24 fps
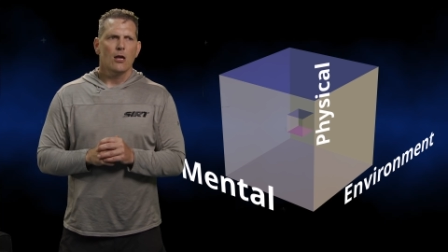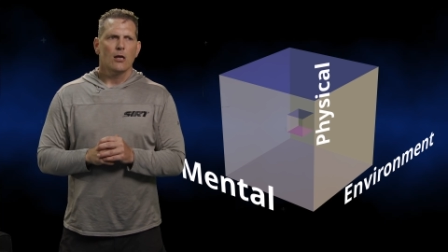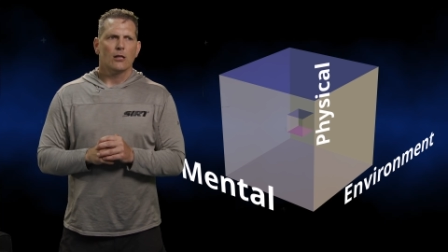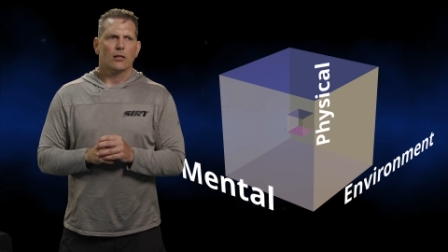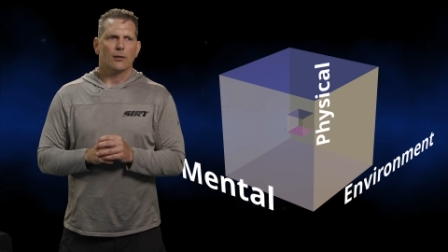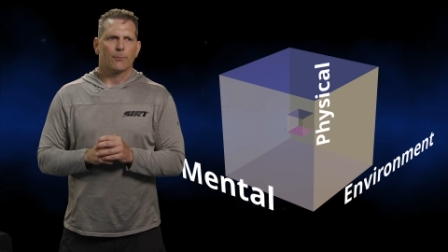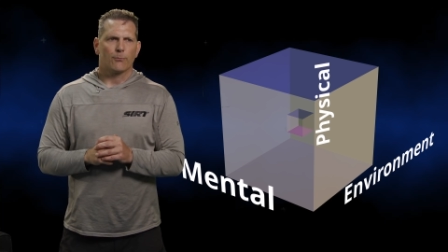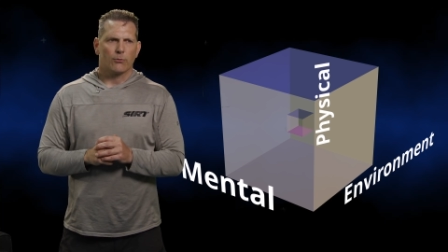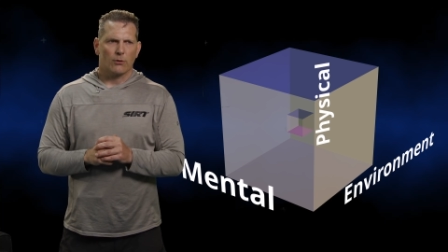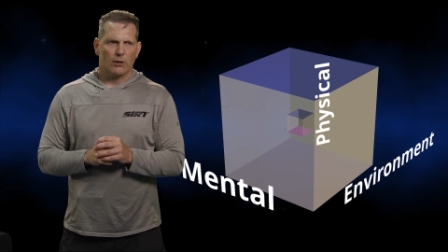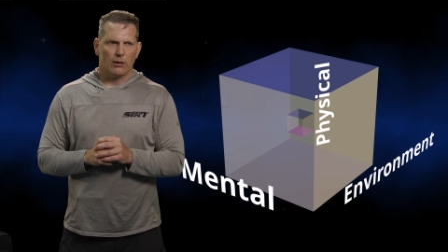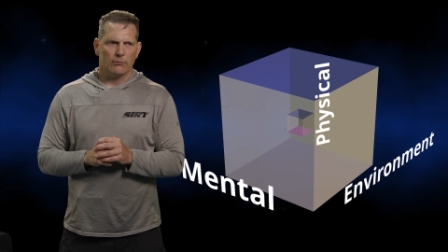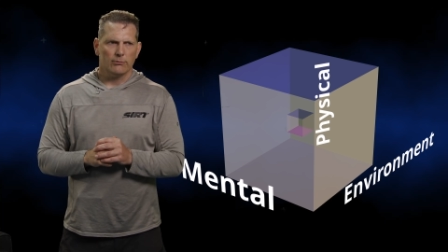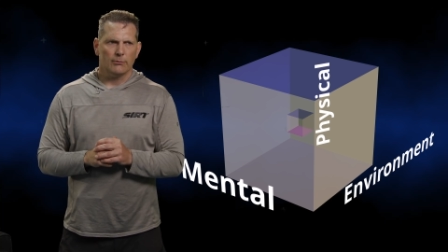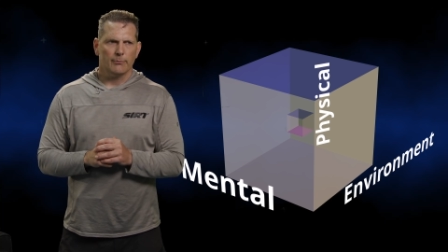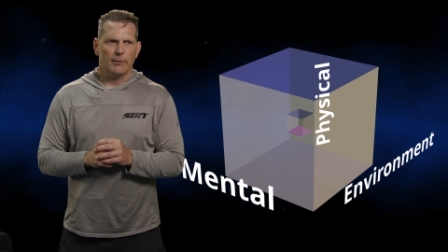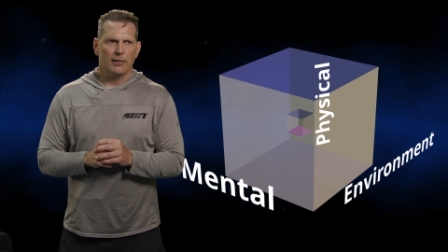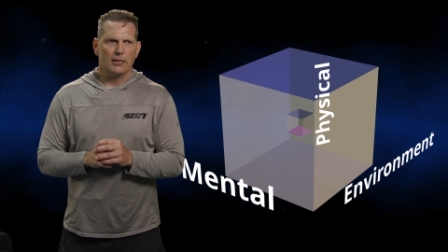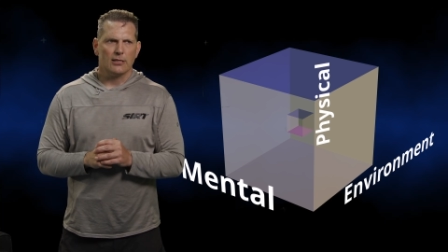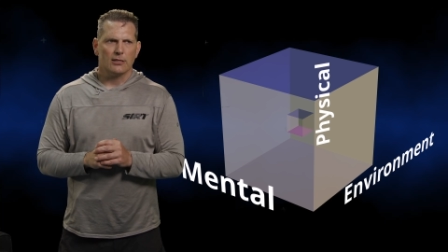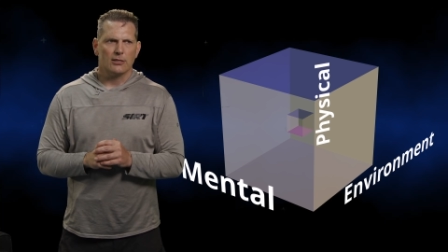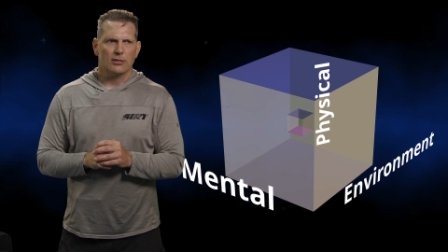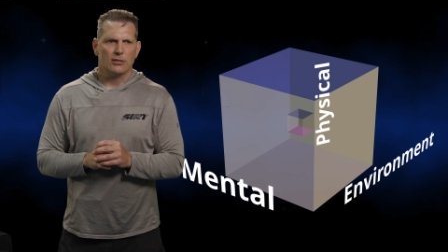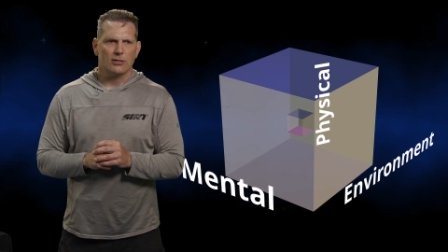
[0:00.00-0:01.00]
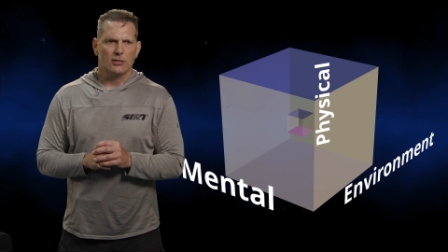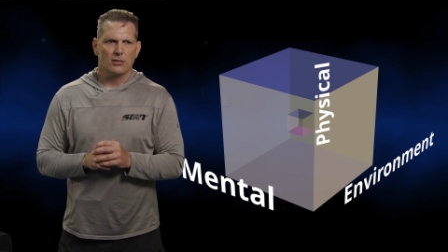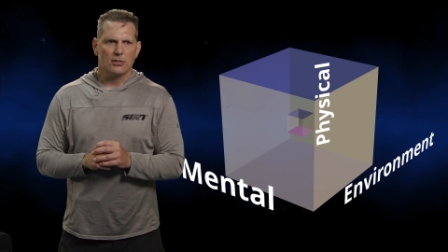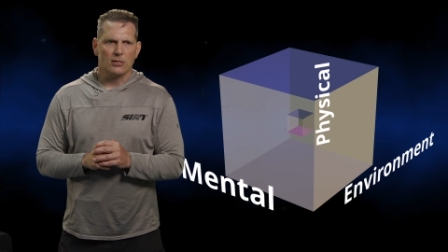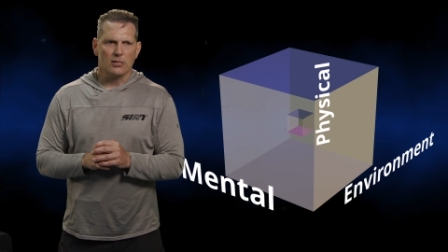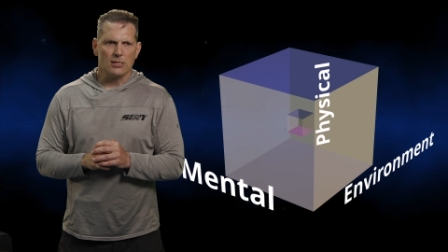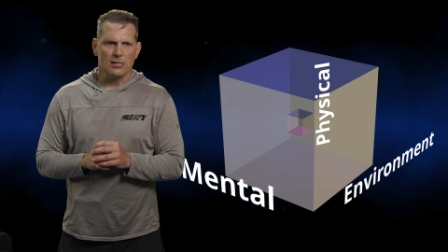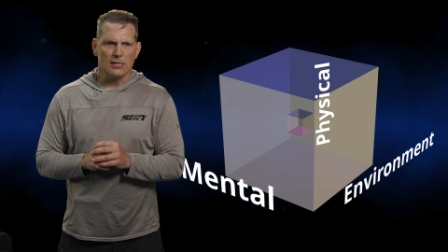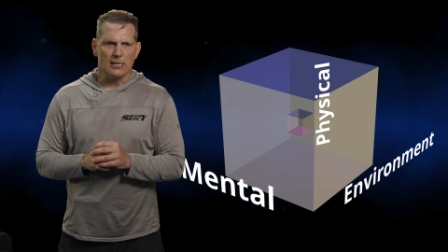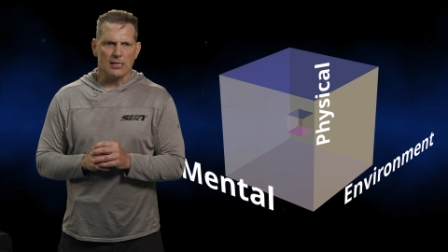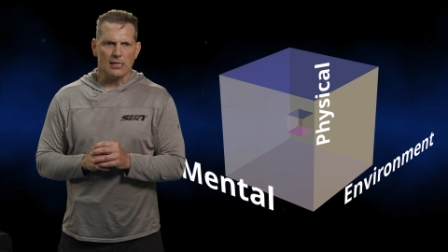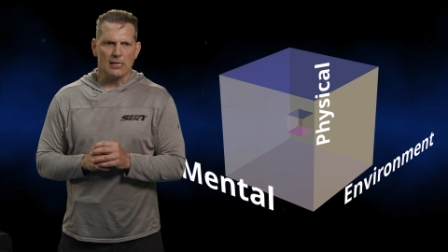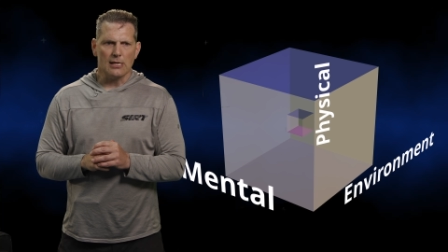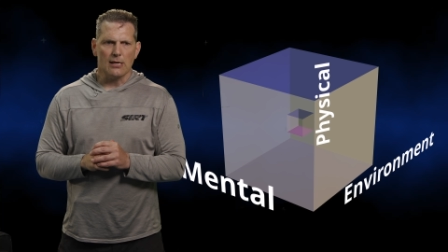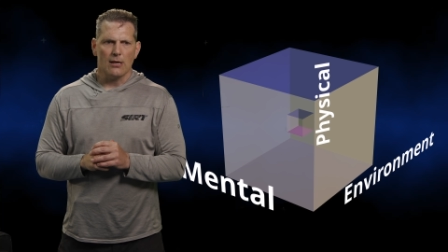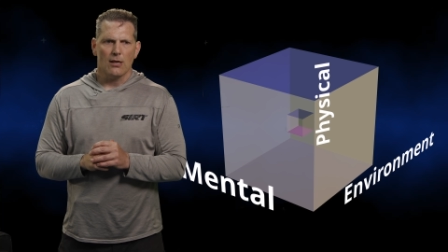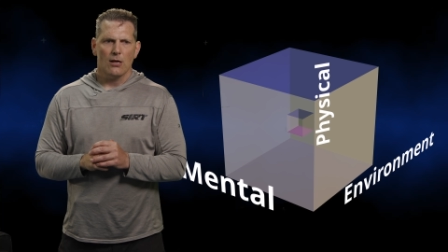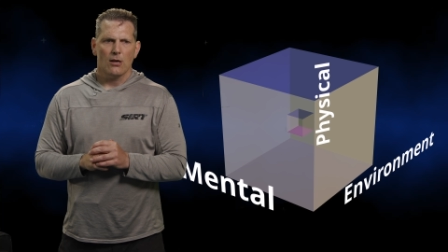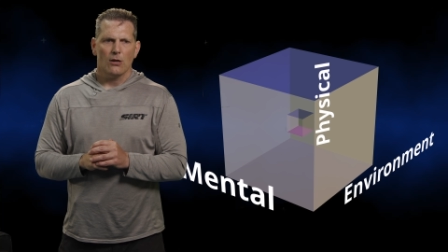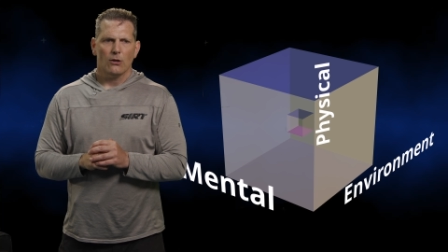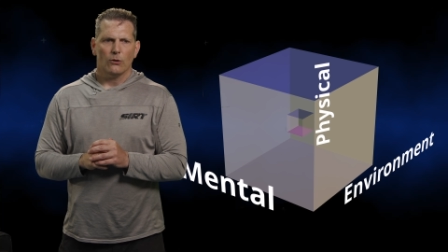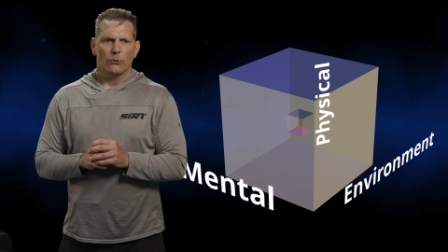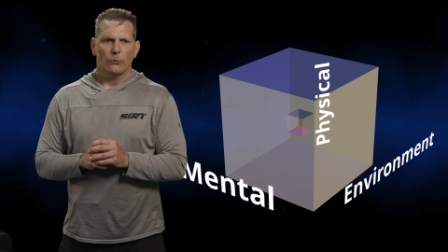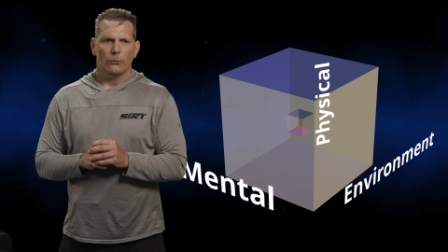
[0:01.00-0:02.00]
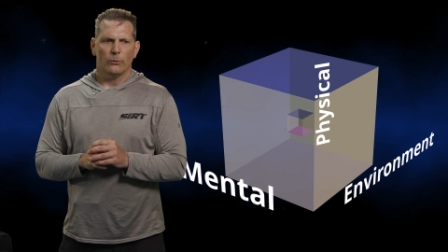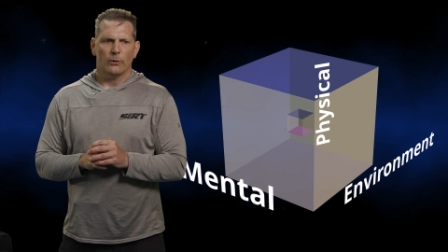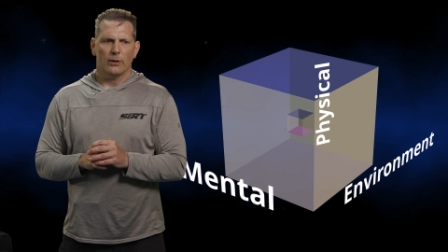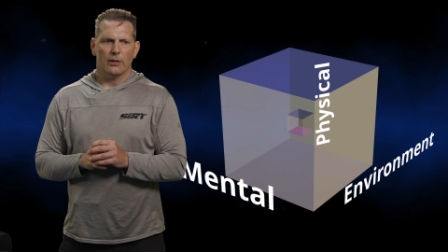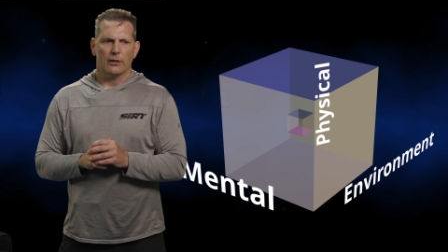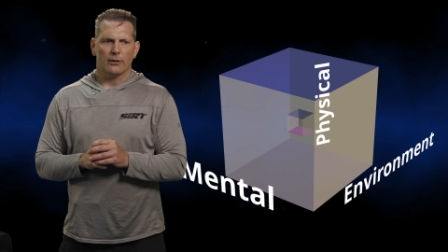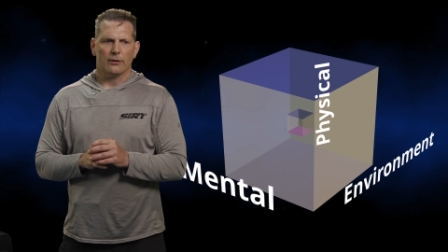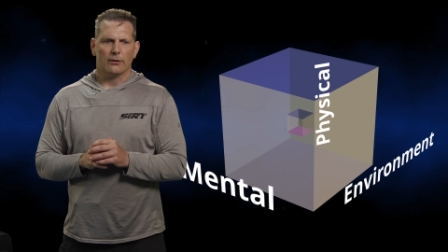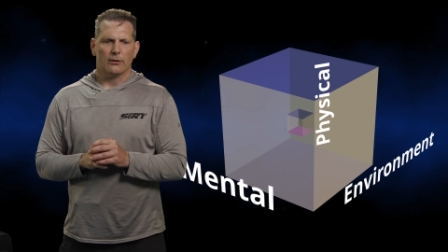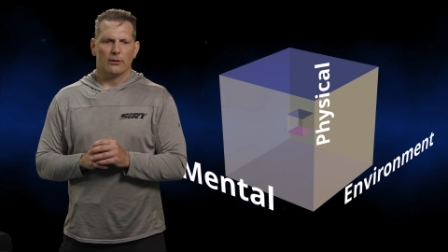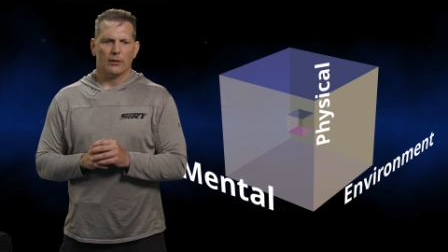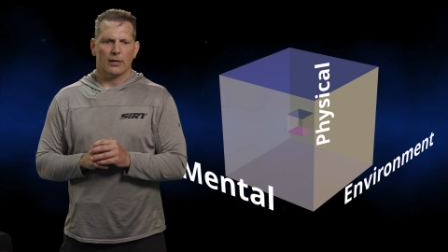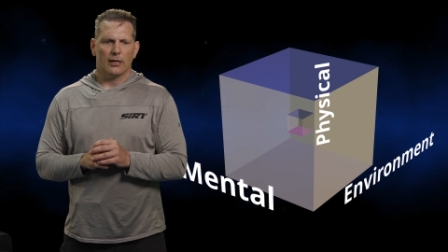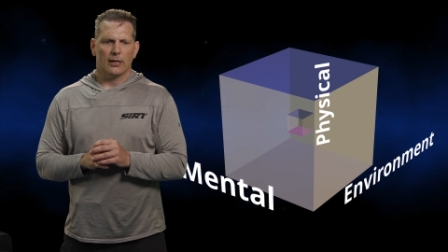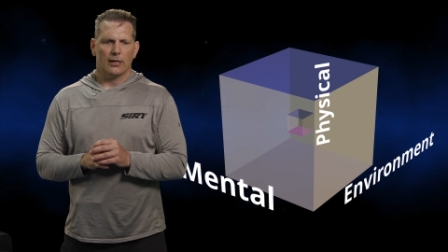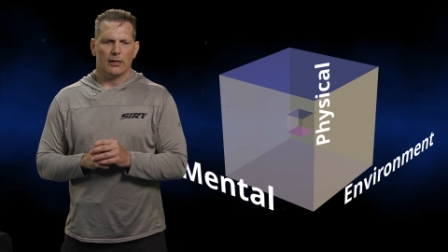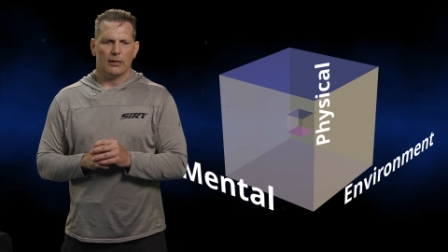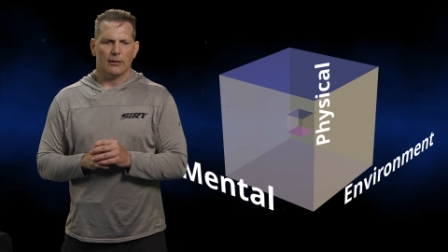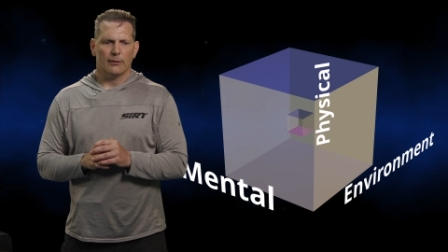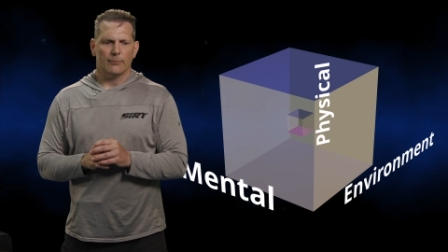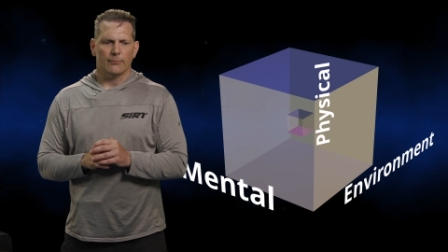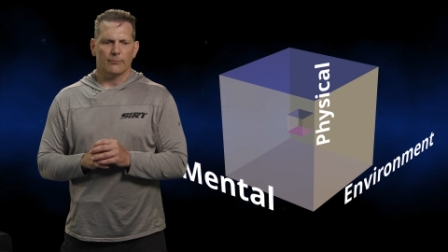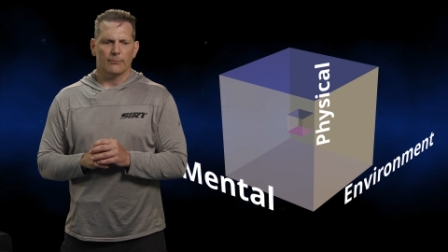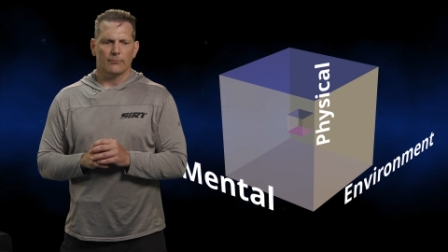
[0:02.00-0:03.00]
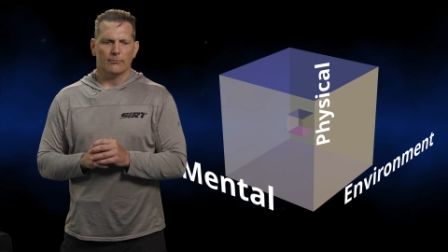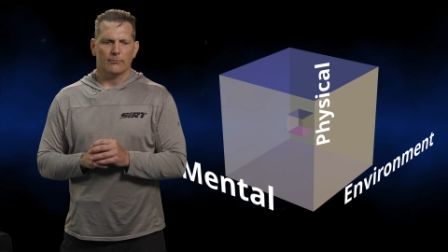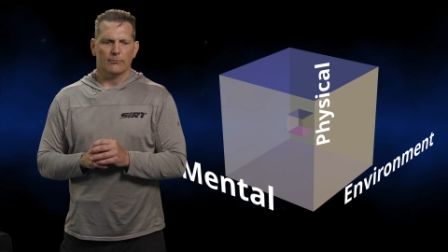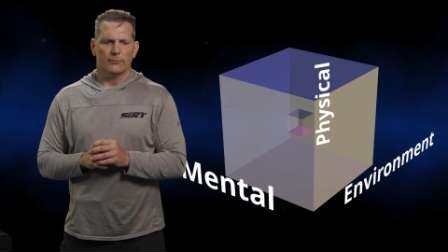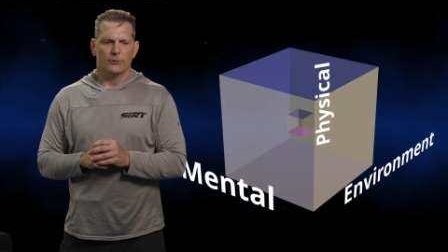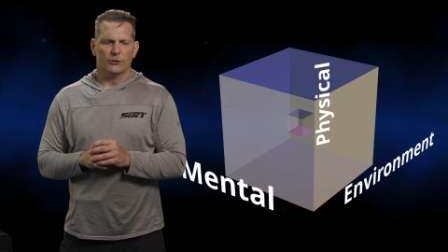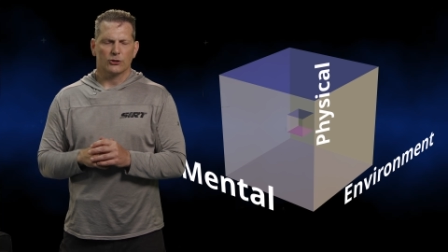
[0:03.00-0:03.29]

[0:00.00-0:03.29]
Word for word: the problem I see with um,